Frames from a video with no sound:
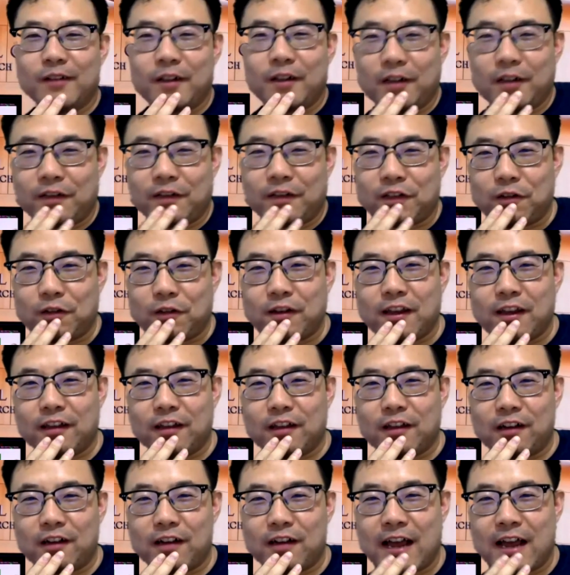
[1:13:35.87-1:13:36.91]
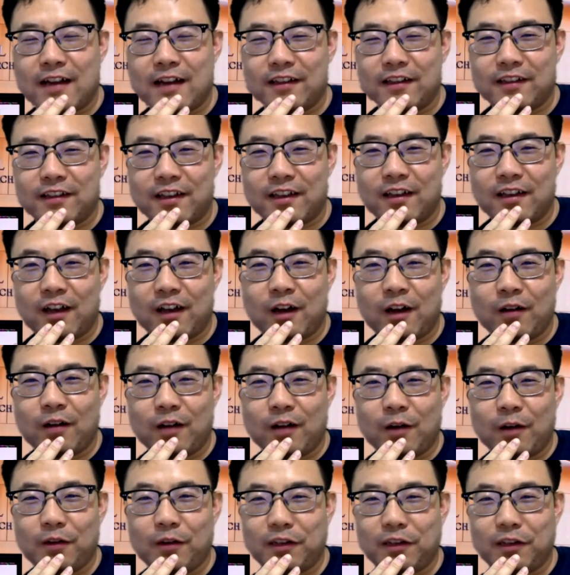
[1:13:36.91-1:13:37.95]
you know, if it's okay, Dr. Anderson, I'll,
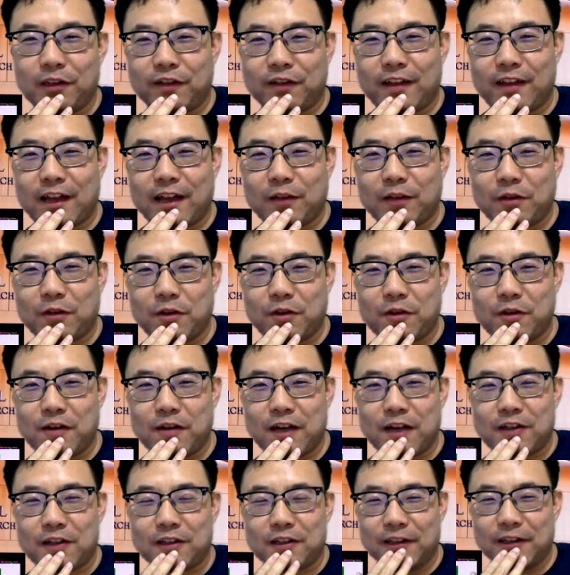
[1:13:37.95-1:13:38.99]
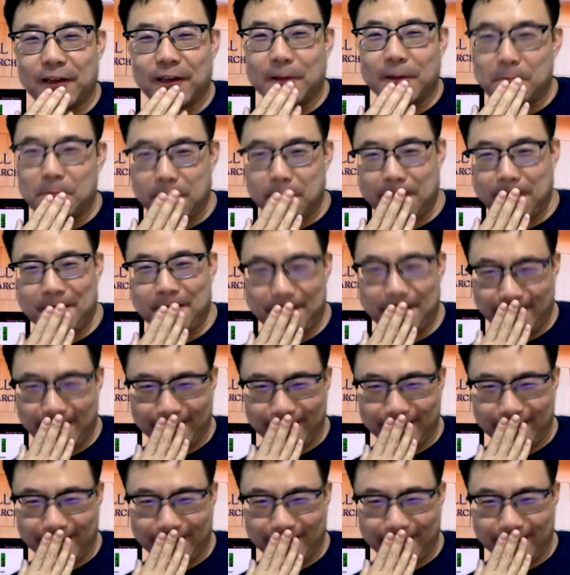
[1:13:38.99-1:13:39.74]
I'll defer that to you actually. That's